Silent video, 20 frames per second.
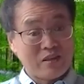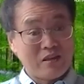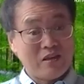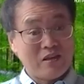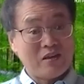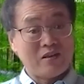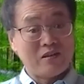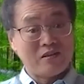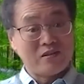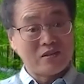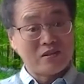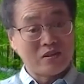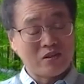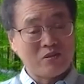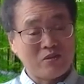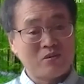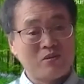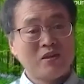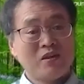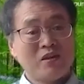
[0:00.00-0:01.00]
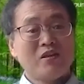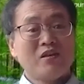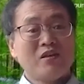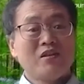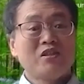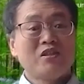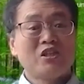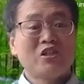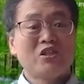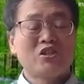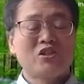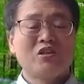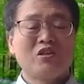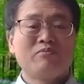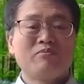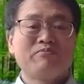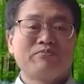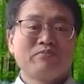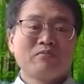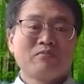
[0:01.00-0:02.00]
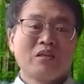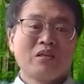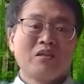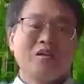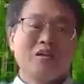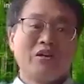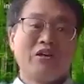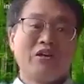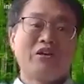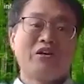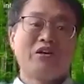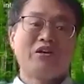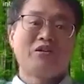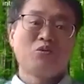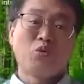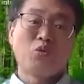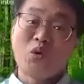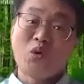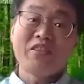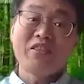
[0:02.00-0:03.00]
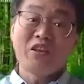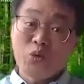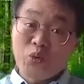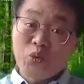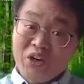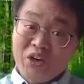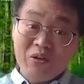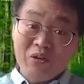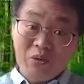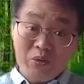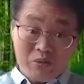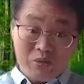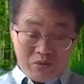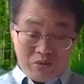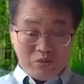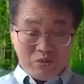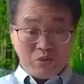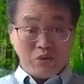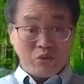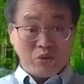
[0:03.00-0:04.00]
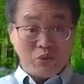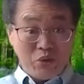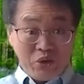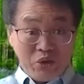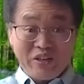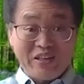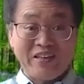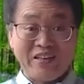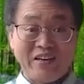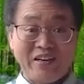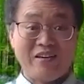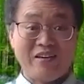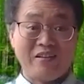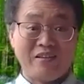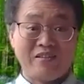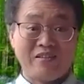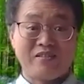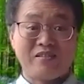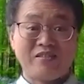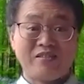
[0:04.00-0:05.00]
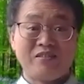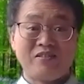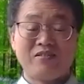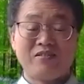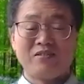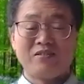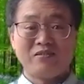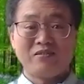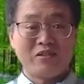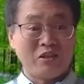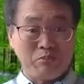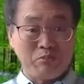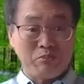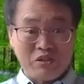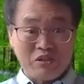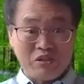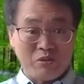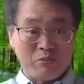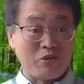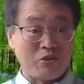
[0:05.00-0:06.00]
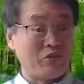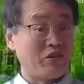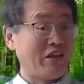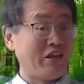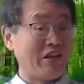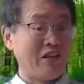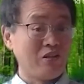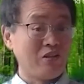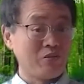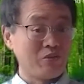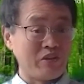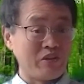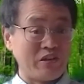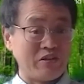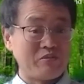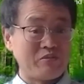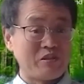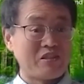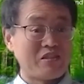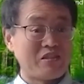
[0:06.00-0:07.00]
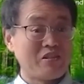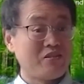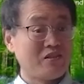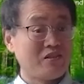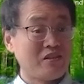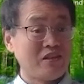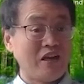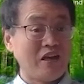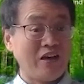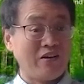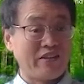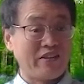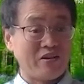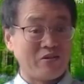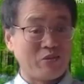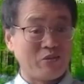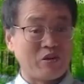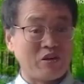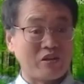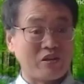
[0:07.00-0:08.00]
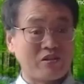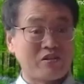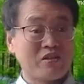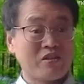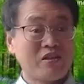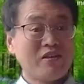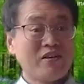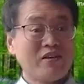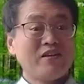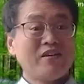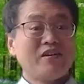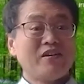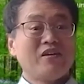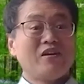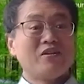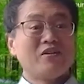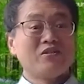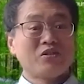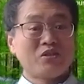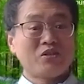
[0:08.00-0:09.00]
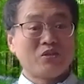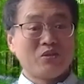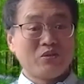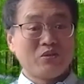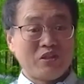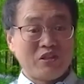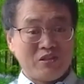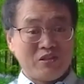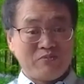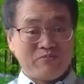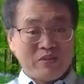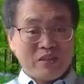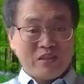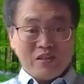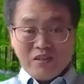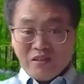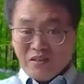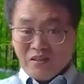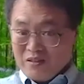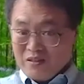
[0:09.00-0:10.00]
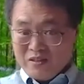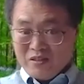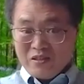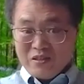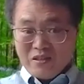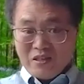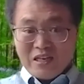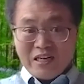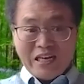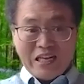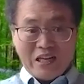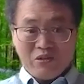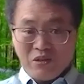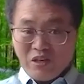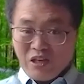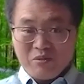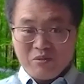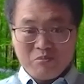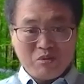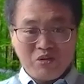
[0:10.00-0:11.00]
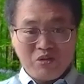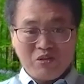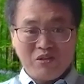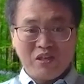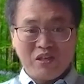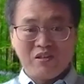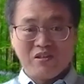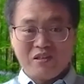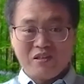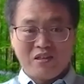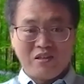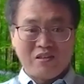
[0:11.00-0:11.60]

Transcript: So just learn what the real AI is. You know, the principle, the algorithms. You see how that works. Also, the cloud computing.